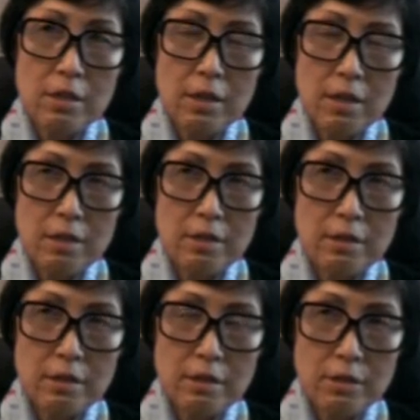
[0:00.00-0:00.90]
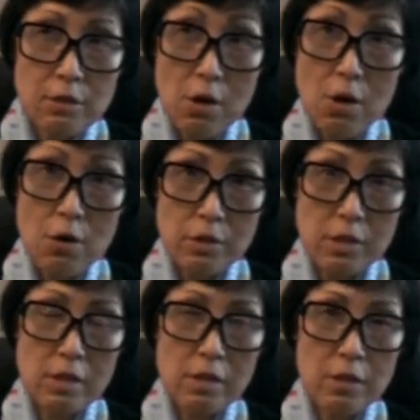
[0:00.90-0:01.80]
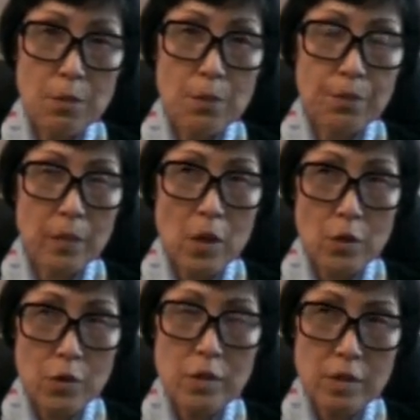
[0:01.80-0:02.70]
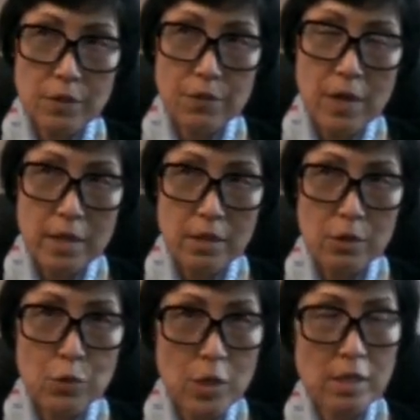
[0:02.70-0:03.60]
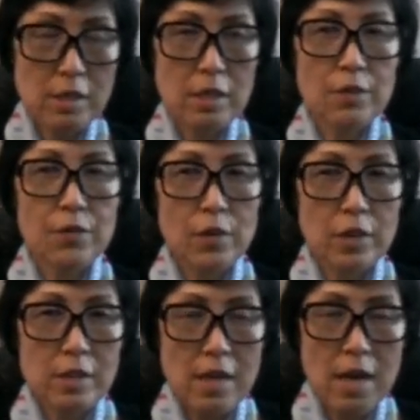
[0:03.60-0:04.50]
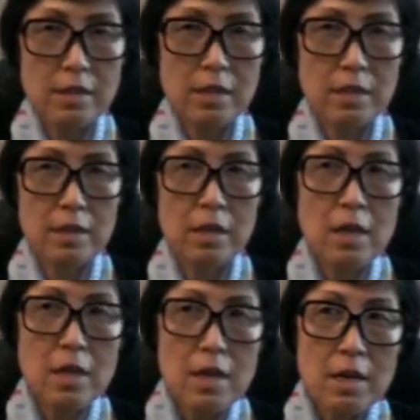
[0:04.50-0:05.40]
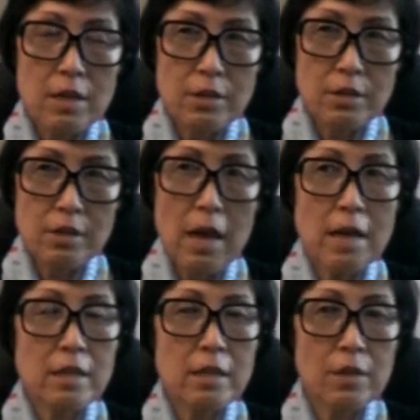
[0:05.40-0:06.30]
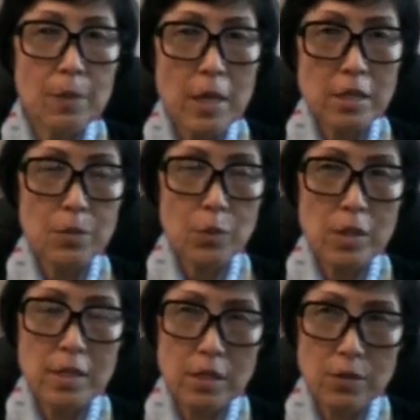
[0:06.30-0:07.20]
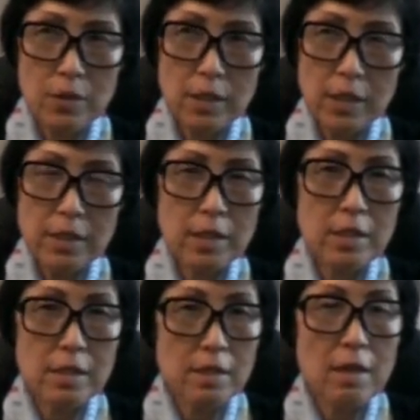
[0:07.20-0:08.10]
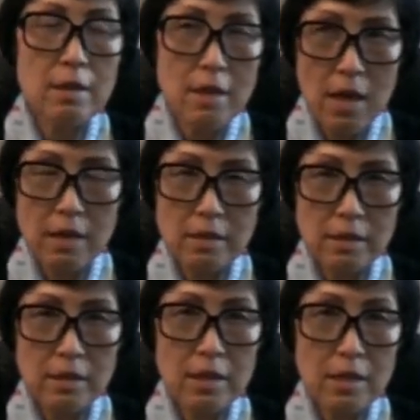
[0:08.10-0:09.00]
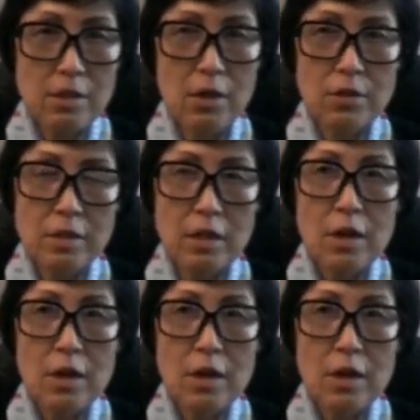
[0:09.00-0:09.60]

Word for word: uh, causes, uh, couldn't find the reason for this headache, the headache patient present to the clinic just saying the headache cannot